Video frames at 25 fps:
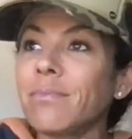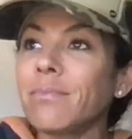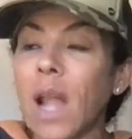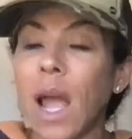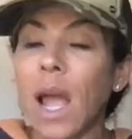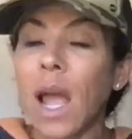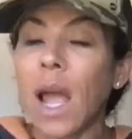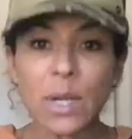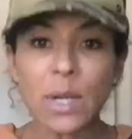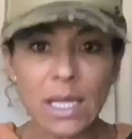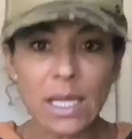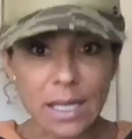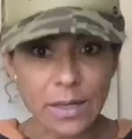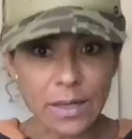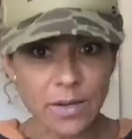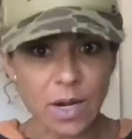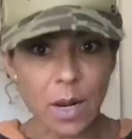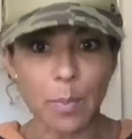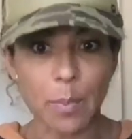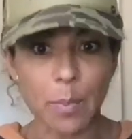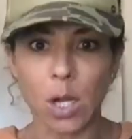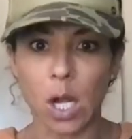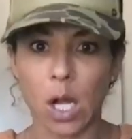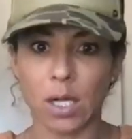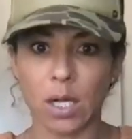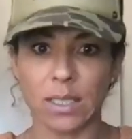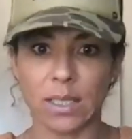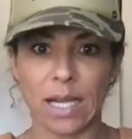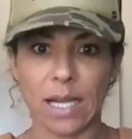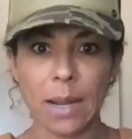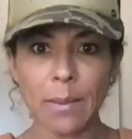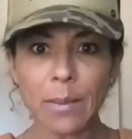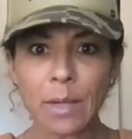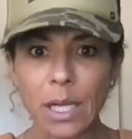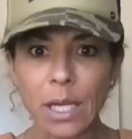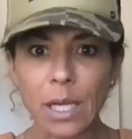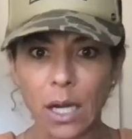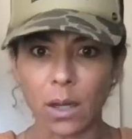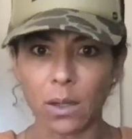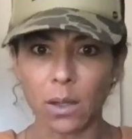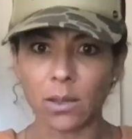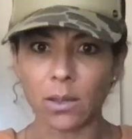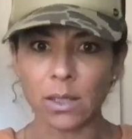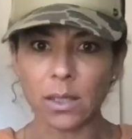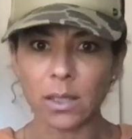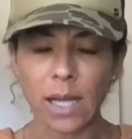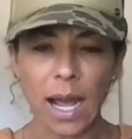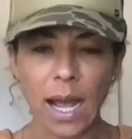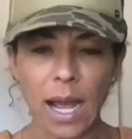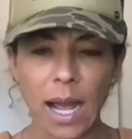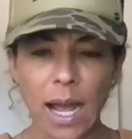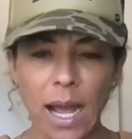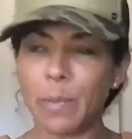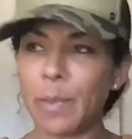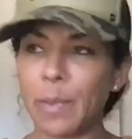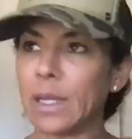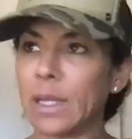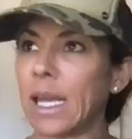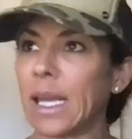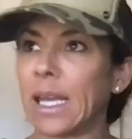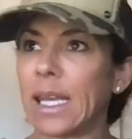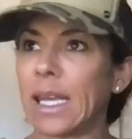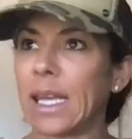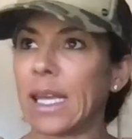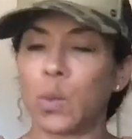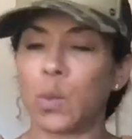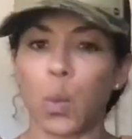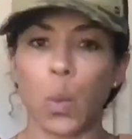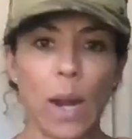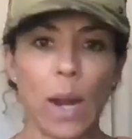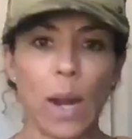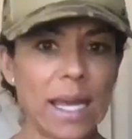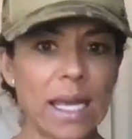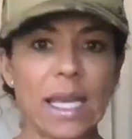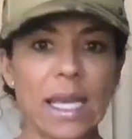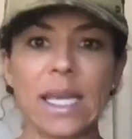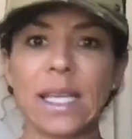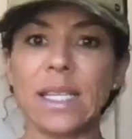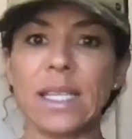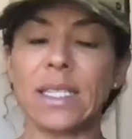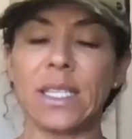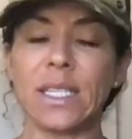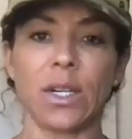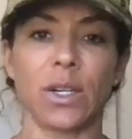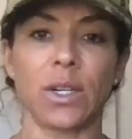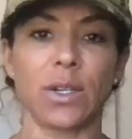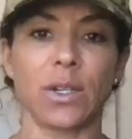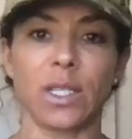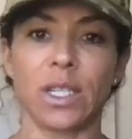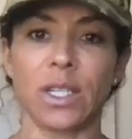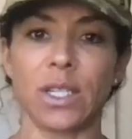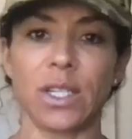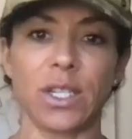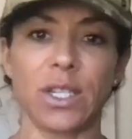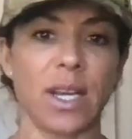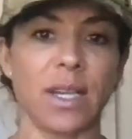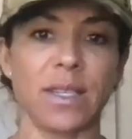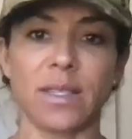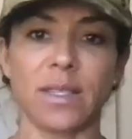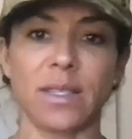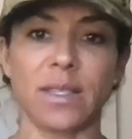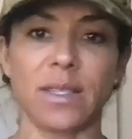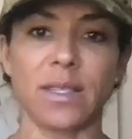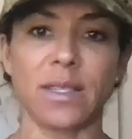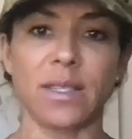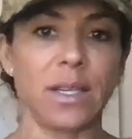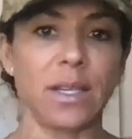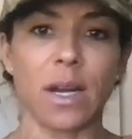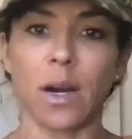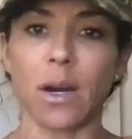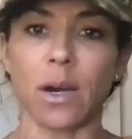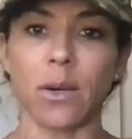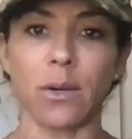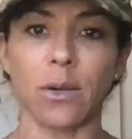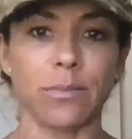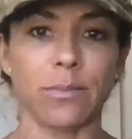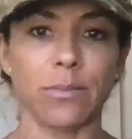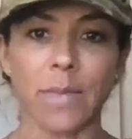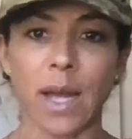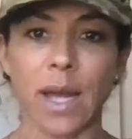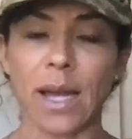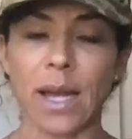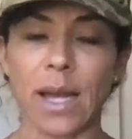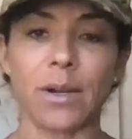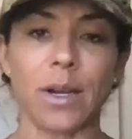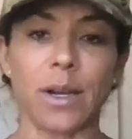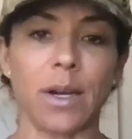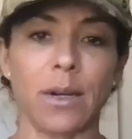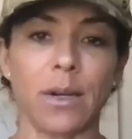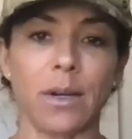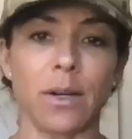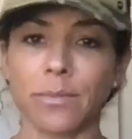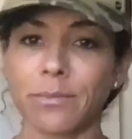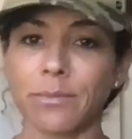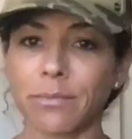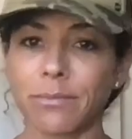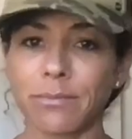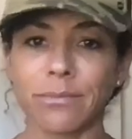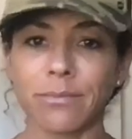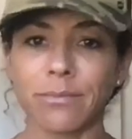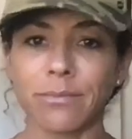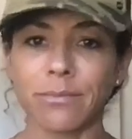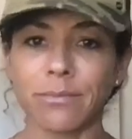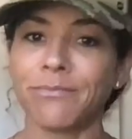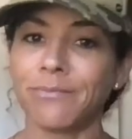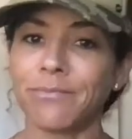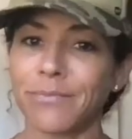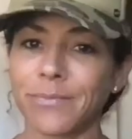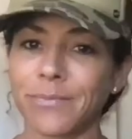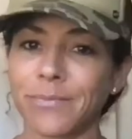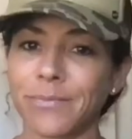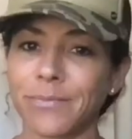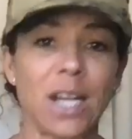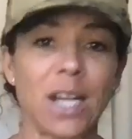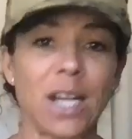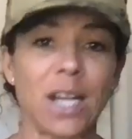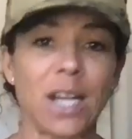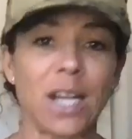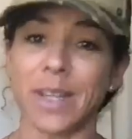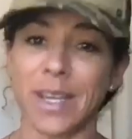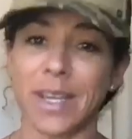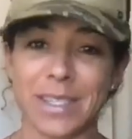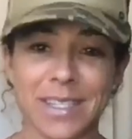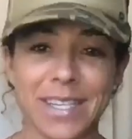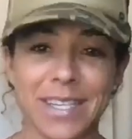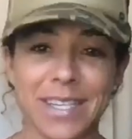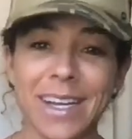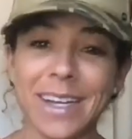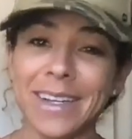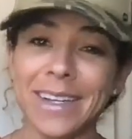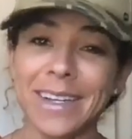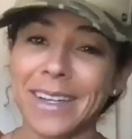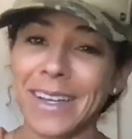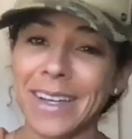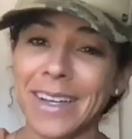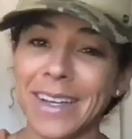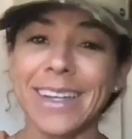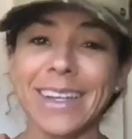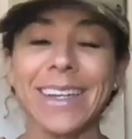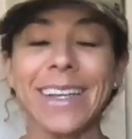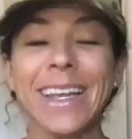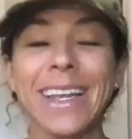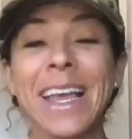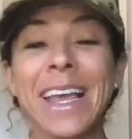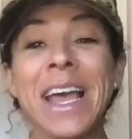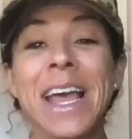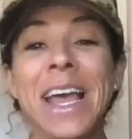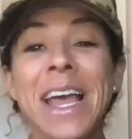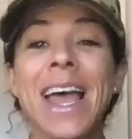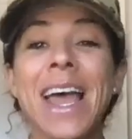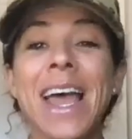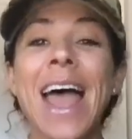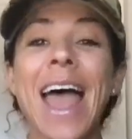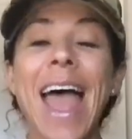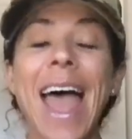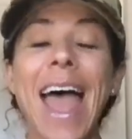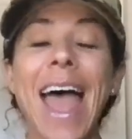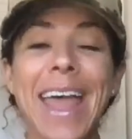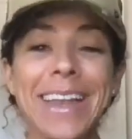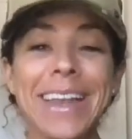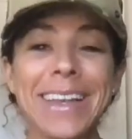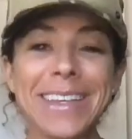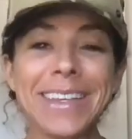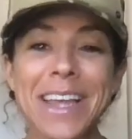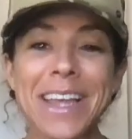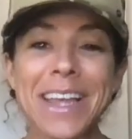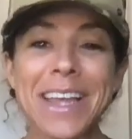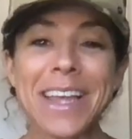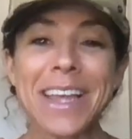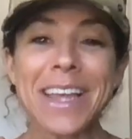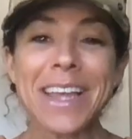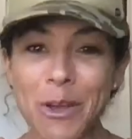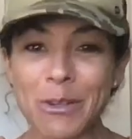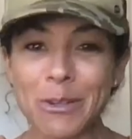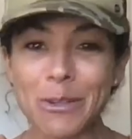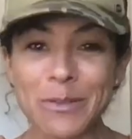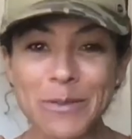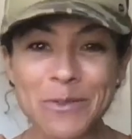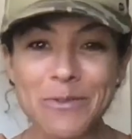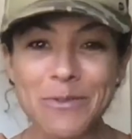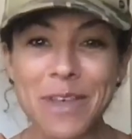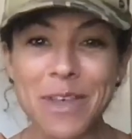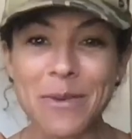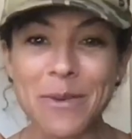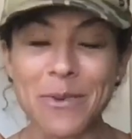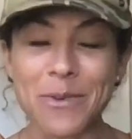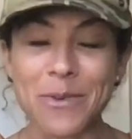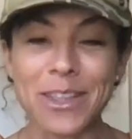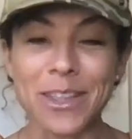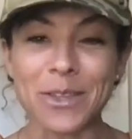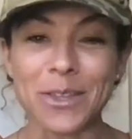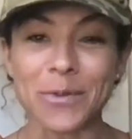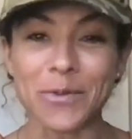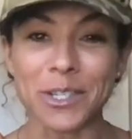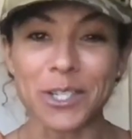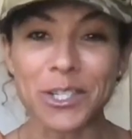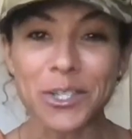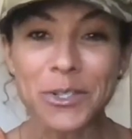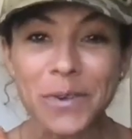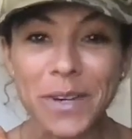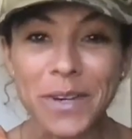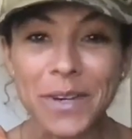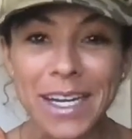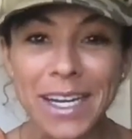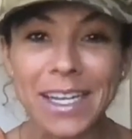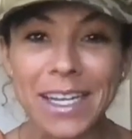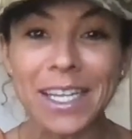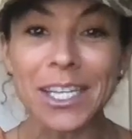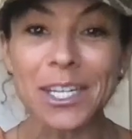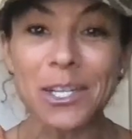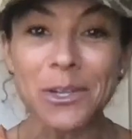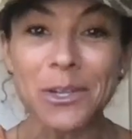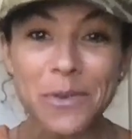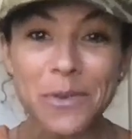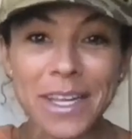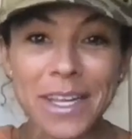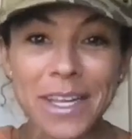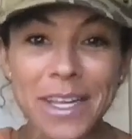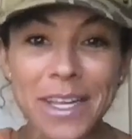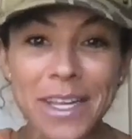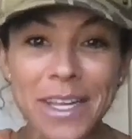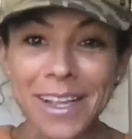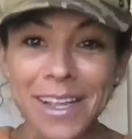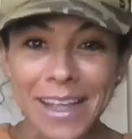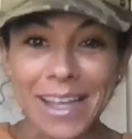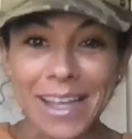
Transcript: have given up a long time ago. I would have been like, it's way easier to just, you know, I don't know, not do this. And for those of you that were at the retreat, you can